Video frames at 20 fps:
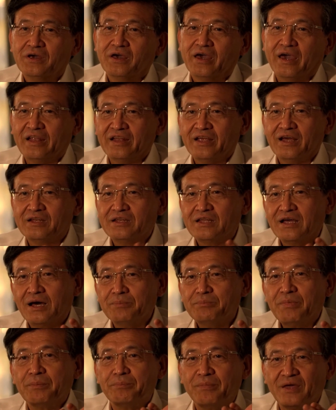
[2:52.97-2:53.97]
And then,
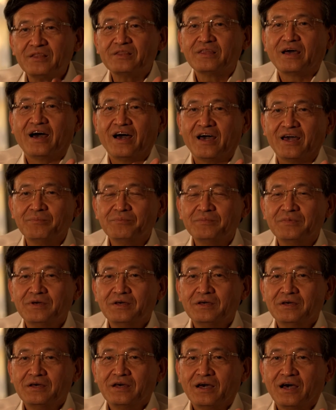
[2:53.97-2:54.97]
but meantime,
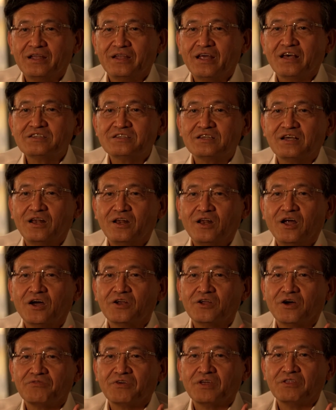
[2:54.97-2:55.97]
there's a
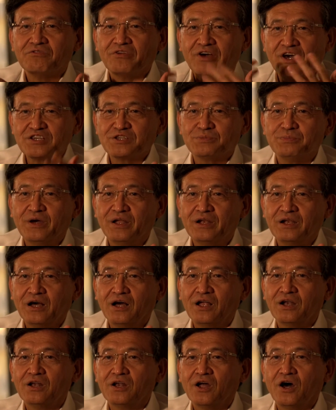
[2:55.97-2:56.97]
lot of investment,
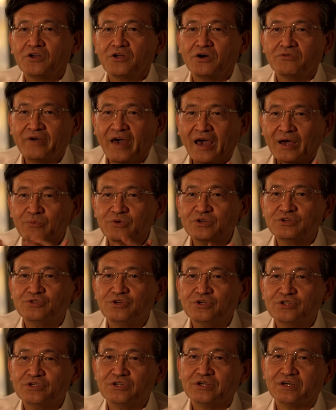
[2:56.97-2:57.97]
a lot of
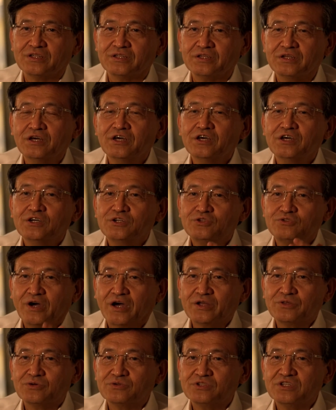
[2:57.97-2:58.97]
acquisition,
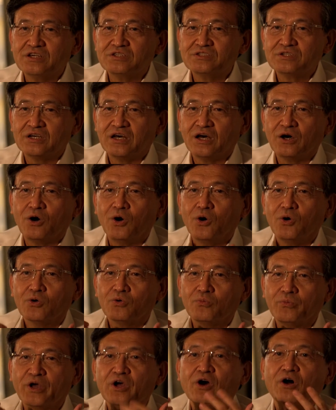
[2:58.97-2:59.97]
try to this whole,
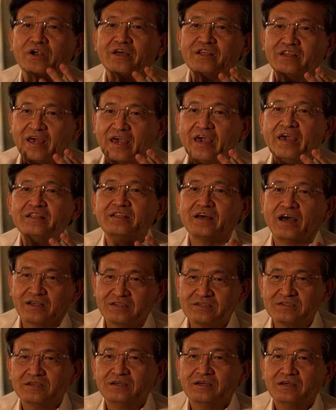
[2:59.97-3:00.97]
we call it
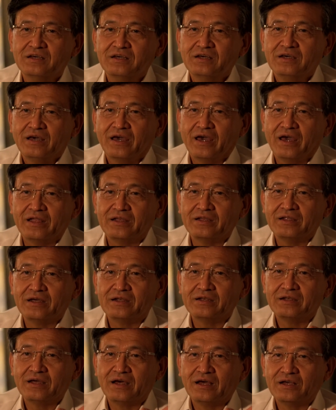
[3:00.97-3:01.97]
ADAS, and
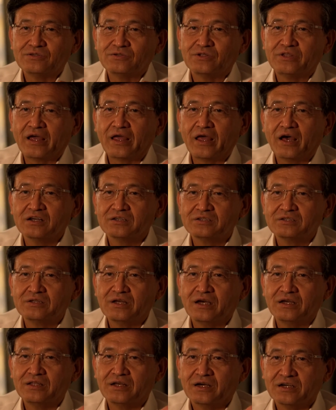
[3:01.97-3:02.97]
then so that
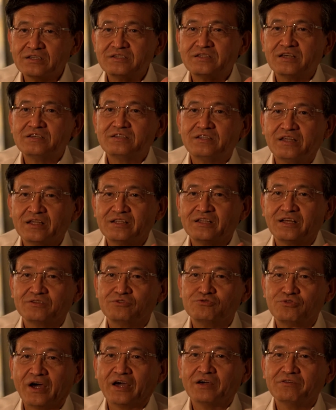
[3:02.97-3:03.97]
assisting the
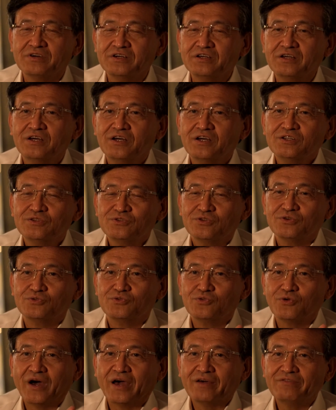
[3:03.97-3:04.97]
driver to
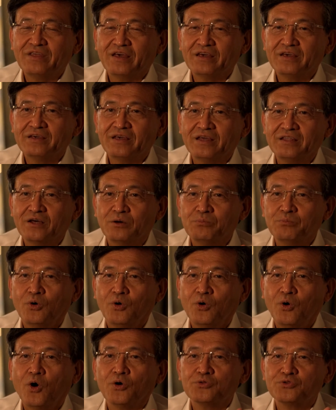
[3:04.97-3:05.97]
drive things
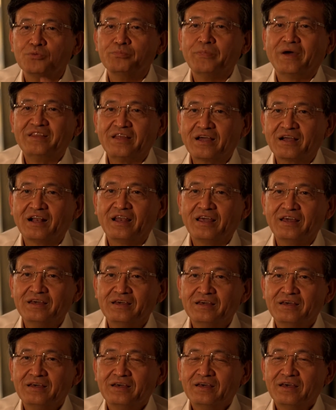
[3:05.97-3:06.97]
more automatically,
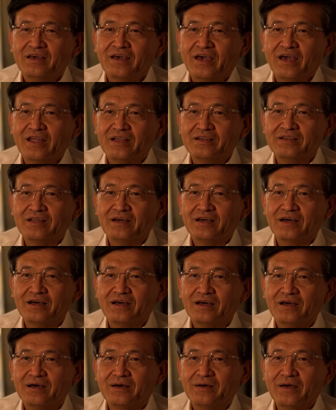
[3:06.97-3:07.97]
and
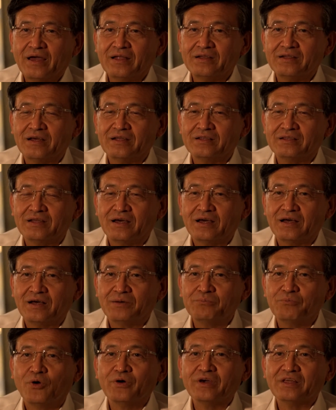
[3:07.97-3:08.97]

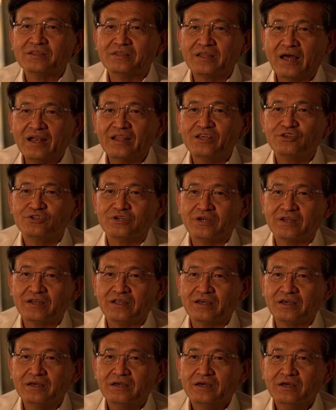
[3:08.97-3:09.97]
then more
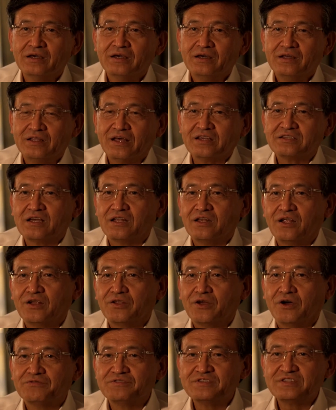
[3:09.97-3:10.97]
intelligently. There's a lot
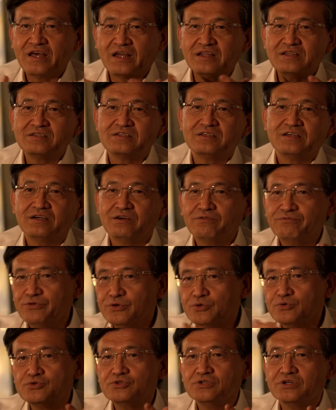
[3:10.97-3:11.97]
of sensor
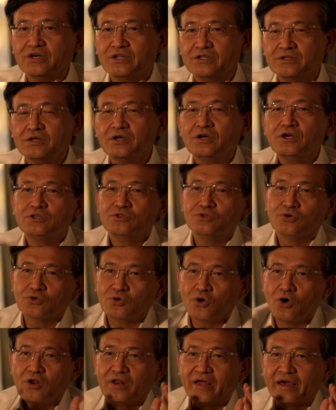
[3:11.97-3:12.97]
fusion to
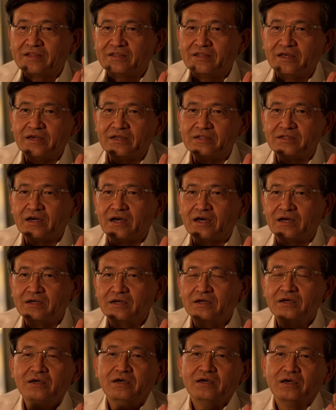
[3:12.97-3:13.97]
collect
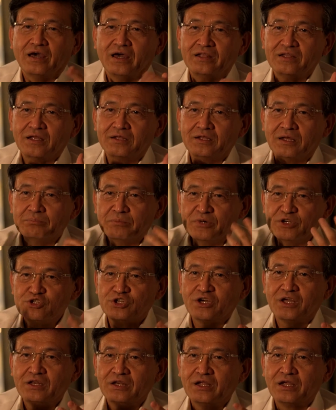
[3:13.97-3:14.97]
data, and then the
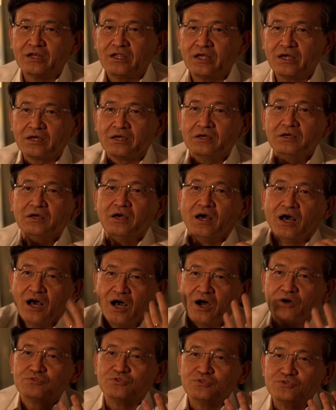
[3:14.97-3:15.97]
machine learning,
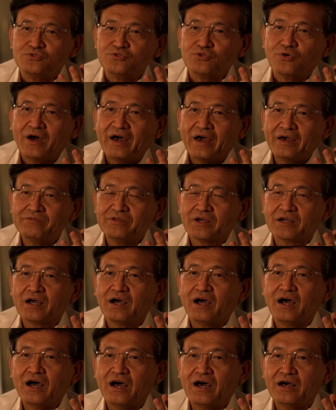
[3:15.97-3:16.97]
how to drive the
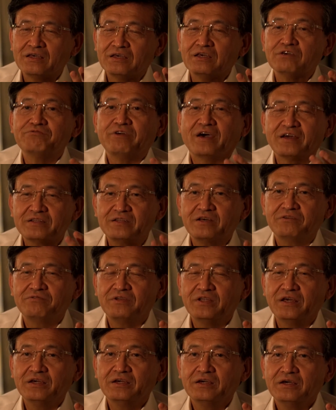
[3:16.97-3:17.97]
car
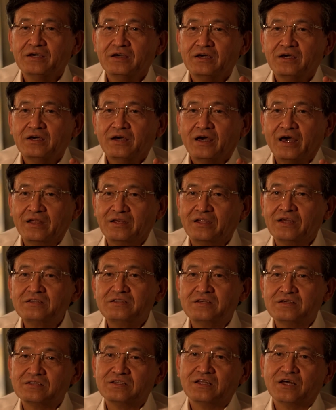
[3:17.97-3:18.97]
effectively. And
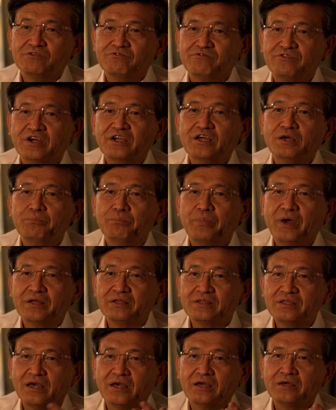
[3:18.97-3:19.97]
this is the very
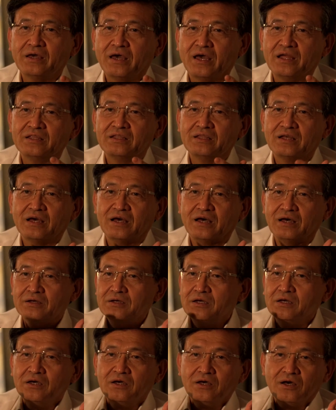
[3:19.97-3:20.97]
big thing, and
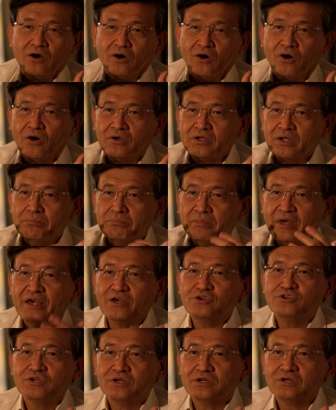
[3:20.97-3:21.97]
all the
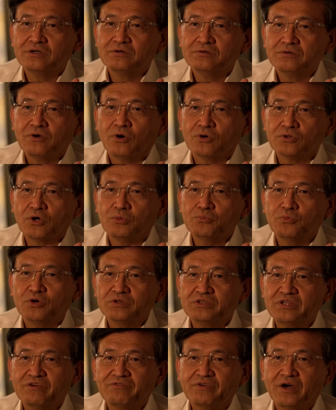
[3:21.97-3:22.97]
major
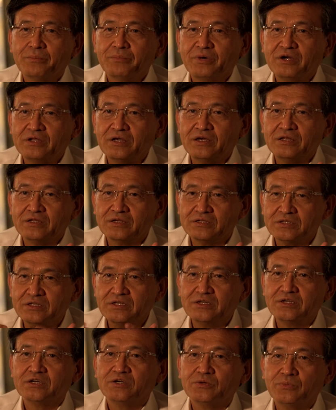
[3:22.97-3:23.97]
automotive companies, the
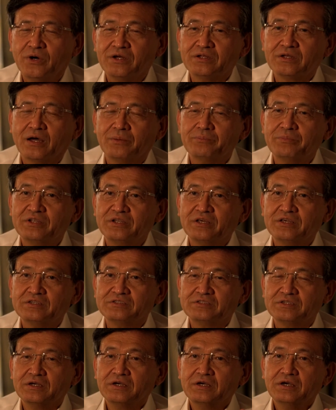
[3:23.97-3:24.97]
tier 1
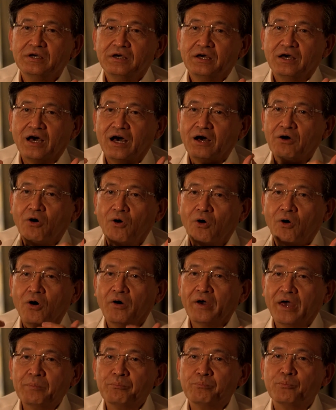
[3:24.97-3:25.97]
companies, are
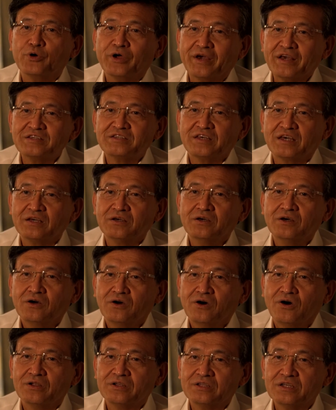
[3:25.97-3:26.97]
all embracing
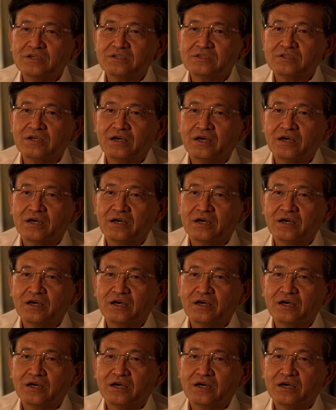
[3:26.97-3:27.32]
on this.